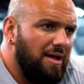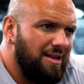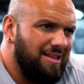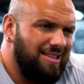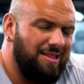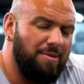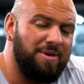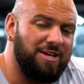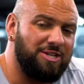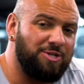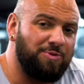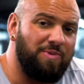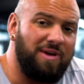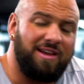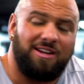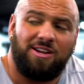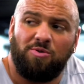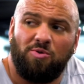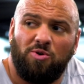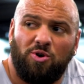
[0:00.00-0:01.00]
Now let me
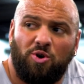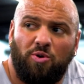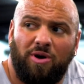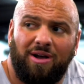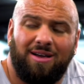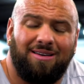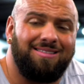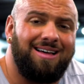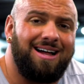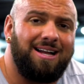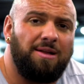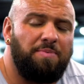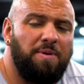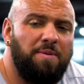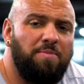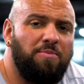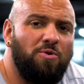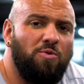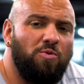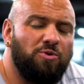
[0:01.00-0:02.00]
explain here real quick. A lot of
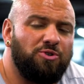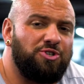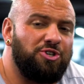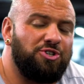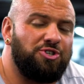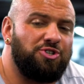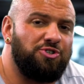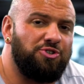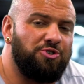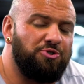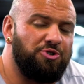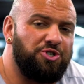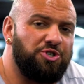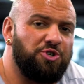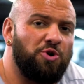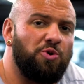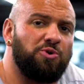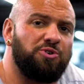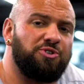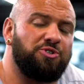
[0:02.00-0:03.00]
people will just do
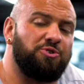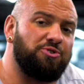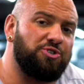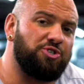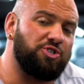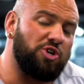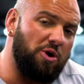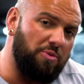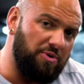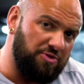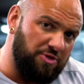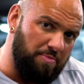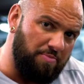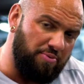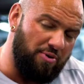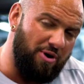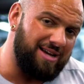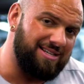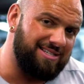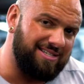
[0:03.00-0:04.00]
shoulders. They'll just start with the
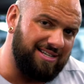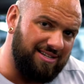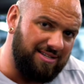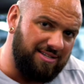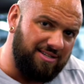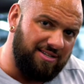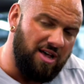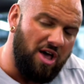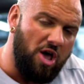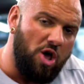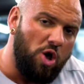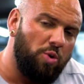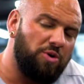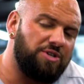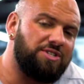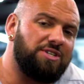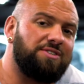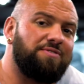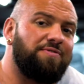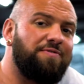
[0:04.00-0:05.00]
presses,
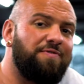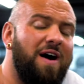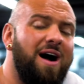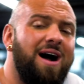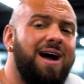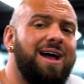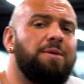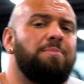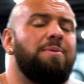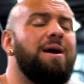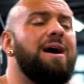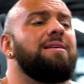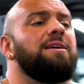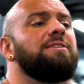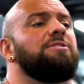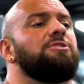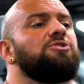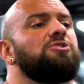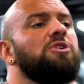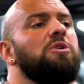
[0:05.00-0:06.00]
which is fine, but I
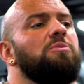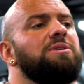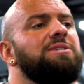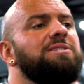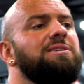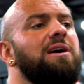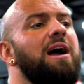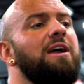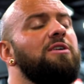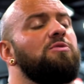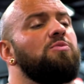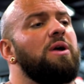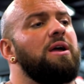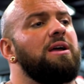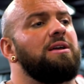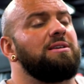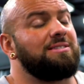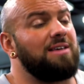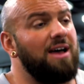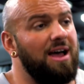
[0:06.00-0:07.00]
like to start with side
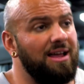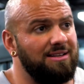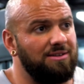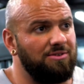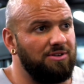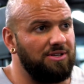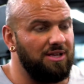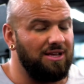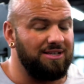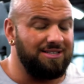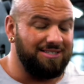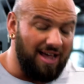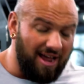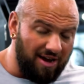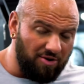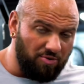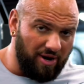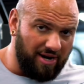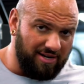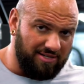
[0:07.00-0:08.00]

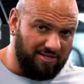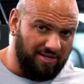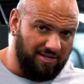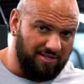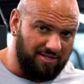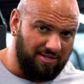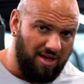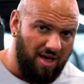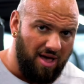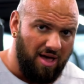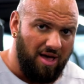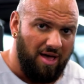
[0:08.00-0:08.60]
raises